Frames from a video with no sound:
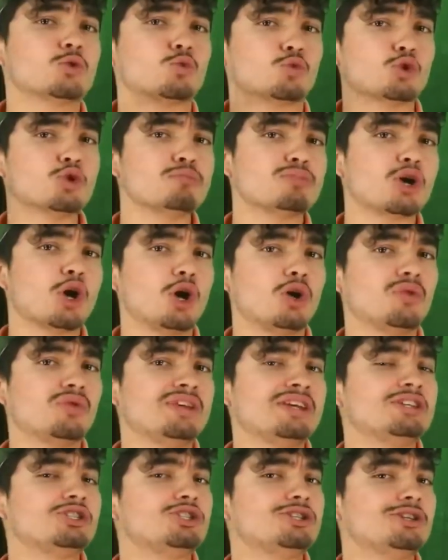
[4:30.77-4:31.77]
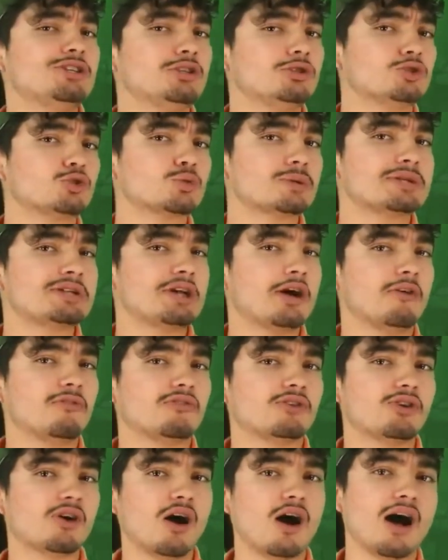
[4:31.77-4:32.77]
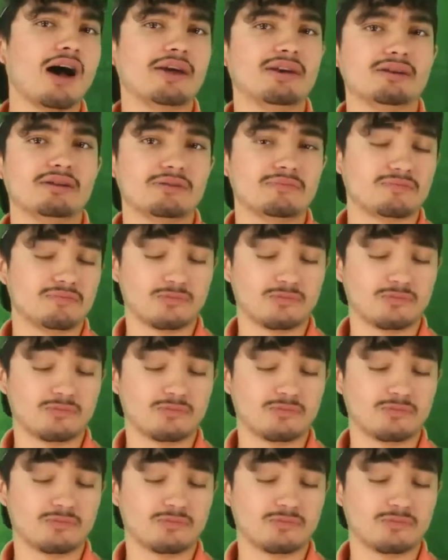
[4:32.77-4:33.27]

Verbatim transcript: group called the Children of God,